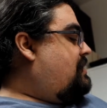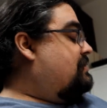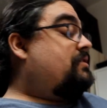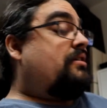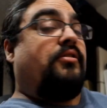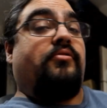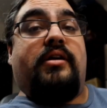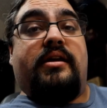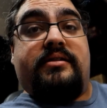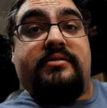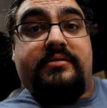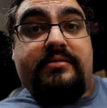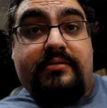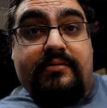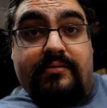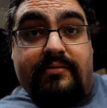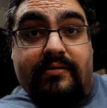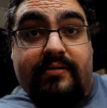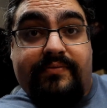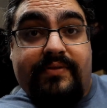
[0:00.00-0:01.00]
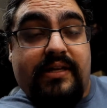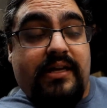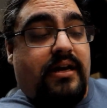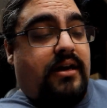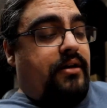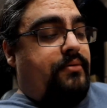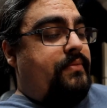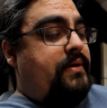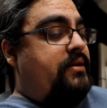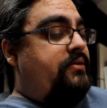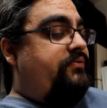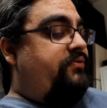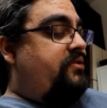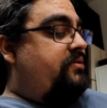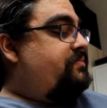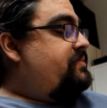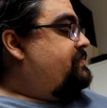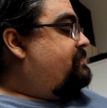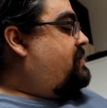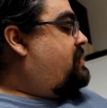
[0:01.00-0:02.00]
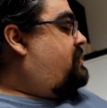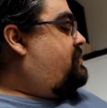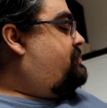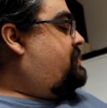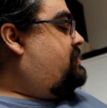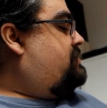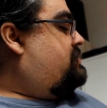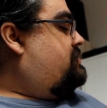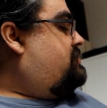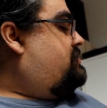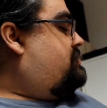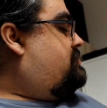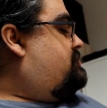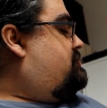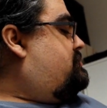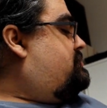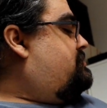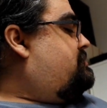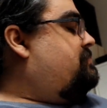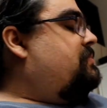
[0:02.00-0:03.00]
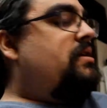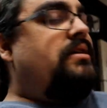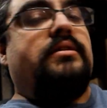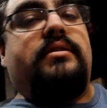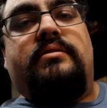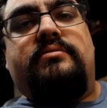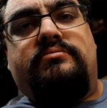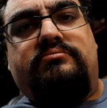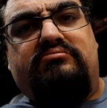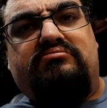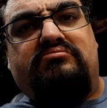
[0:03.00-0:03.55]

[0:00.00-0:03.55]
the greatest of the Iron Man films by any means, but you know.